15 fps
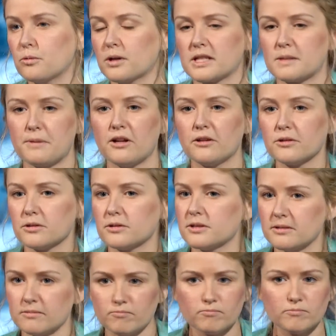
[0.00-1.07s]
expel
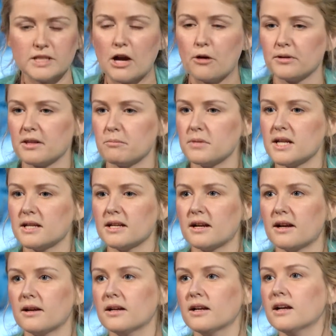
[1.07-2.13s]
doubt in the
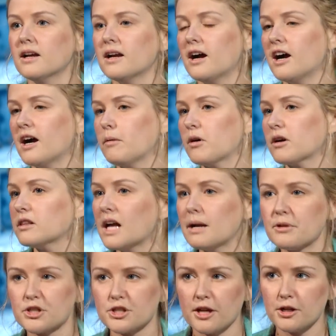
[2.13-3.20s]
media on
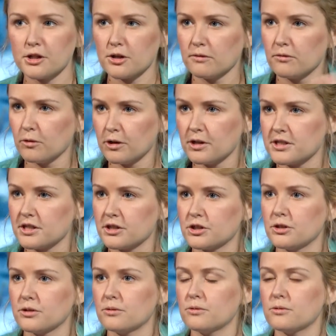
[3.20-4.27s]
climate change, on forest
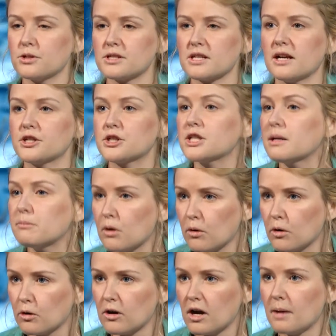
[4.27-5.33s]
issues, GMO
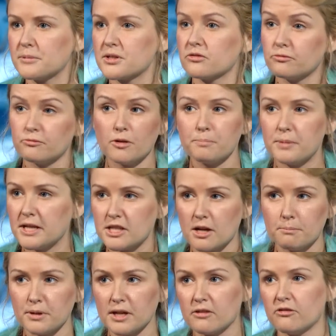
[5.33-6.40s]
crops, he's
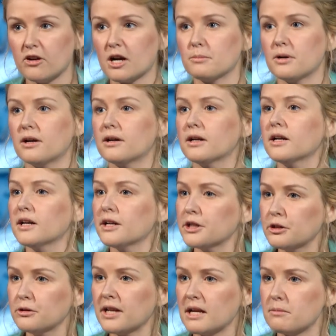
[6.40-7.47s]
on big pharma,
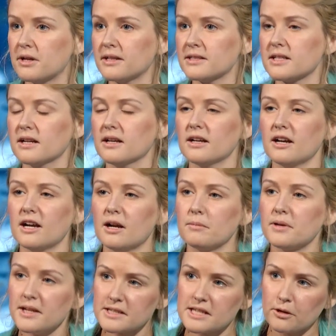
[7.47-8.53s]
you name it.
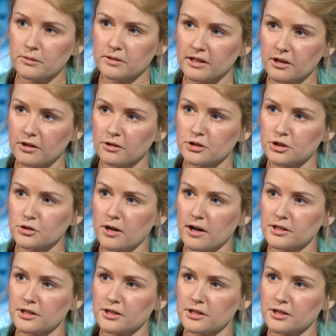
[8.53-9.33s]
He's out there to try